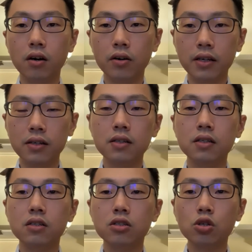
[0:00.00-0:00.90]
Okay,
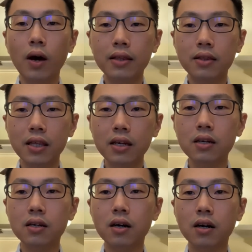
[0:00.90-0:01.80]
so I think
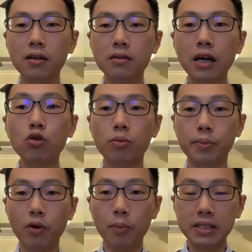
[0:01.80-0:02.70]
now could
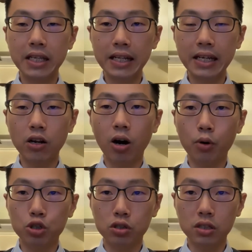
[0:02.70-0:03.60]
be representing an
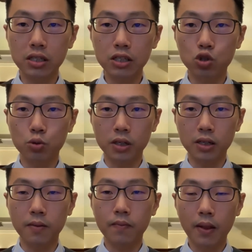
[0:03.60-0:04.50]
opportunities to
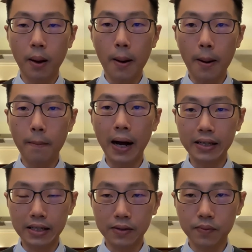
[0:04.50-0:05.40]
be
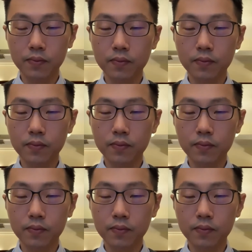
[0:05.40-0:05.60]
buying in.